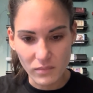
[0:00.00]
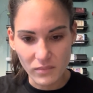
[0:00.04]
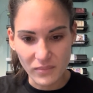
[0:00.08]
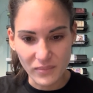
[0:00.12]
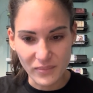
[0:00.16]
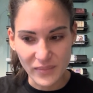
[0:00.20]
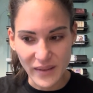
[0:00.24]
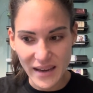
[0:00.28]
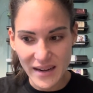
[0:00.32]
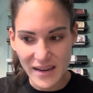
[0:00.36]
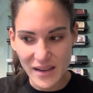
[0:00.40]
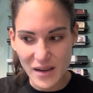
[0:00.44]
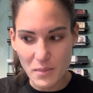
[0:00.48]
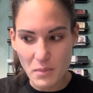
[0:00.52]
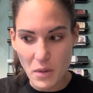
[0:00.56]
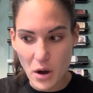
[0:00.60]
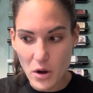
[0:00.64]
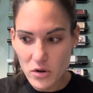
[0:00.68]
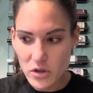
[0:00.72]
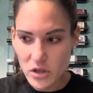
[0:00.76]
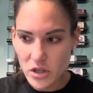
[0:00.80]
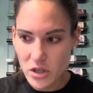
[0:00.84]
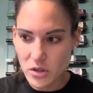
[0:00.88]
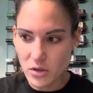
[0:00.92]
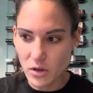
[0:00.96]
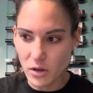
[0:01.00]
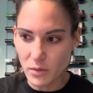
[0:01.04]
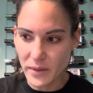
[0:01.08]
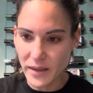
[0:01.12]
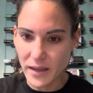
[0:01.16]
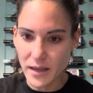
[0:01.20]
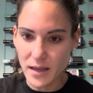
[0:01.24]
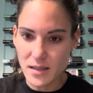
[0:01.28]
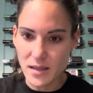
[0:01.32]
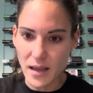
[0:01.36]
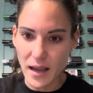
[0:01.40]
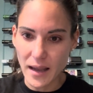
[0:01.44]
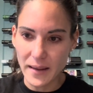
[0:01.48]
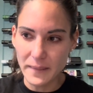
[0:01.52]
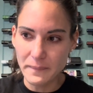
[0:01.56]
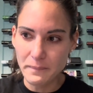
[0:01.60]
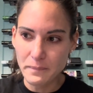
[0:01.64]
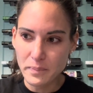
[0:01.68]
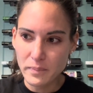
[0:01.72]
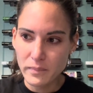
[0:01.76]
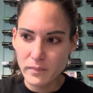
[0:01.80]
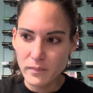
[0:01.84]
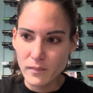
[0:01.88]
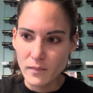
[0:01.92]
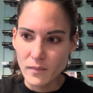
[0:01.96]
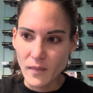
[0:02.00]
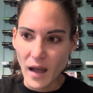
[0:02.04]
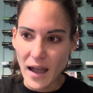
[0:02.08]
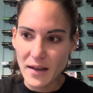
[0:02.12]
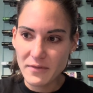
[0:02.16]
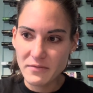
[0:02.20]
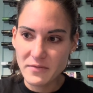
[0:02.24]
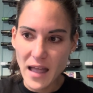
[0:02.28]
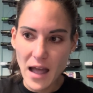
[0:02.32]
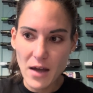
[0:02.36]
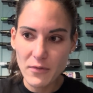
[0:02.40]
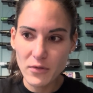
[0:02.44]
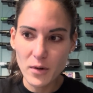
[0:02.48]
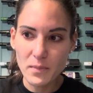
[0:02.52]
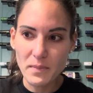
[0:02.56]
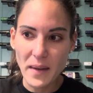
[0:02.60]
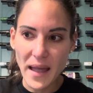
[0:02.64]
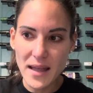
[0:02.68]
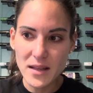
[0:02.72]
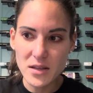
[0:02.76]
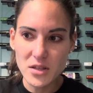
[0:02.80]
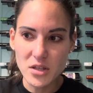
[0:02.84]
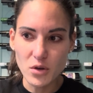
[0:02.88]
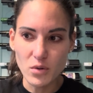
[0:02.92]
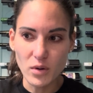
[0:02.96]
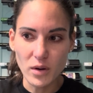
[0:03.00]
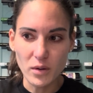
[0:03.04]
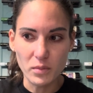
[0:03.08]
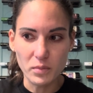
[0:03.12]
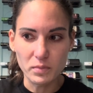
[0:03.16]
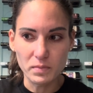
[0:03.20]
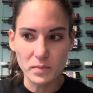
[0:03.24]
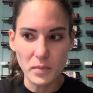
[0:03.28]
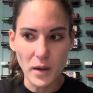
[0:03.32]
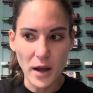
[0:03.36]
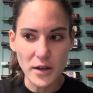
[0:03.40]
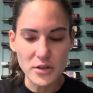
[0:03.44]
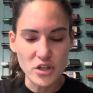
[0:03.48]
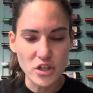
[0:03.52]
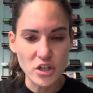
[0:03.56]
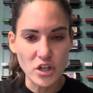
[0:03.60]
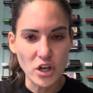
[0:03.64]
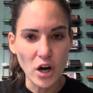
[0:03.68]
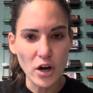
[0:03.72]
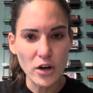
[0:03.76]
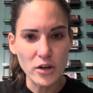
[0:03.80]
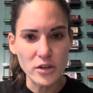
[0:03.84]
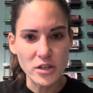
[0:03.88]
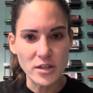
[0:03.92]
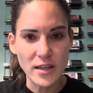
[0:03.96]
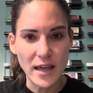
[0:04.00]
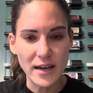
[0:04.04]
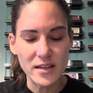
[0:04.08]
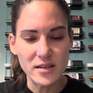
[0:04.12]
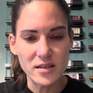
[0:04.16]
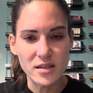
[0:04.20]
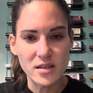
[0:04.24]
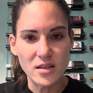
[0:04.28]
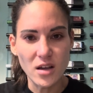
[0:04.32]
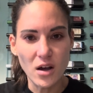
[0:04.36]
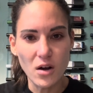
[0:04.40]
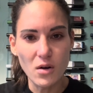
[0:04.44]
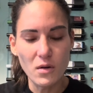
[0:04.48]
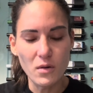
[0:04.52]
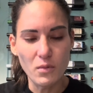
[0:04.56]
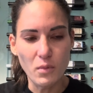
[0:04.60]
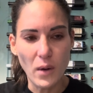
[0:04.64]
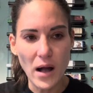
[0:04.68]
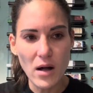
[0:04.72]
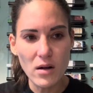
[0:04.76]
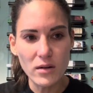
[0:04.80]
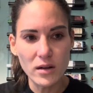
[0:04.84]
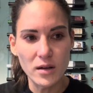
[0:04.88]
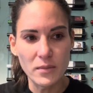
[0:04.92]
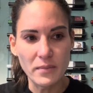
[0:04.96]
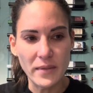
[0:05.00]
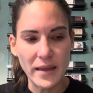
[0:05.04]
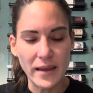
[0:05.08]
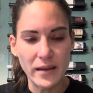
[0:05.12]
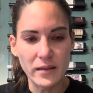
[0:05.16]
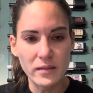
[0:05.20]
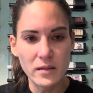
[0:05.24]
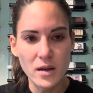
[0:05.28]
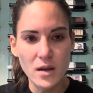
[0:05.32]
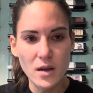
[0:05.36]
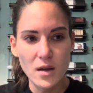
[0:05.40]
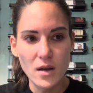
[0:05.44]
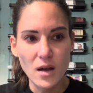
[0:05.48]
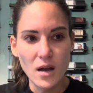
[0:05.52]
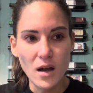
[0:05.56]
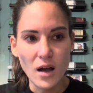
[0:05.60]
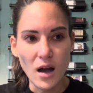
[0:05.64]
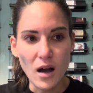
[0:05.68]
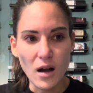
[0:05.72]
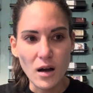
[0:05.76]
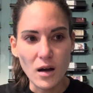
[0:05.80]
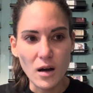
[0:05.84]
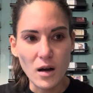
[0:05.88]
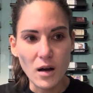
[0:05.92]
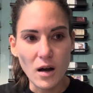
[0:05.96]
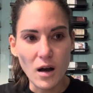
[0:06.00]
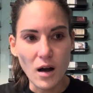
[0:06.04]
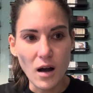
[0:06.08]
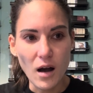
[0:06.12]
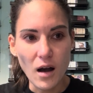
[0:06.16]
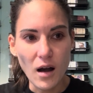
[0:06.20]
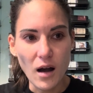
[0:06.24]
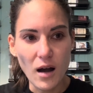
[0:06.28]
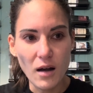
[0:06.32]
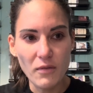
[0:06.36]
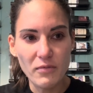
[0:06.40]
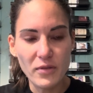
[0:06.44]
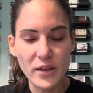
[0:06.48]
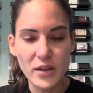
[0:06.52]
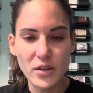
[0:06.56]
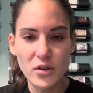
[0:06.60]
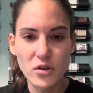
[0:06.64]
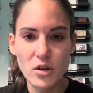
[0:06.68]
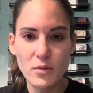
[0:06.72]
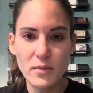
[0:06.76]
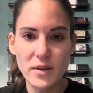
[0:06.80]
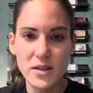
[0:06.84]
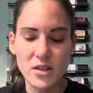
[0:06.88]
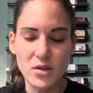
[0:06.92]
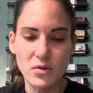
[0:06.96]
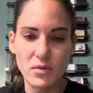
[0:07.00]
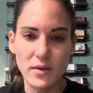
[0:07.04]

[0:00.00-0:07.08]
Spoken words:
getting emotional because I've never been to a church that is so welcoming of the human to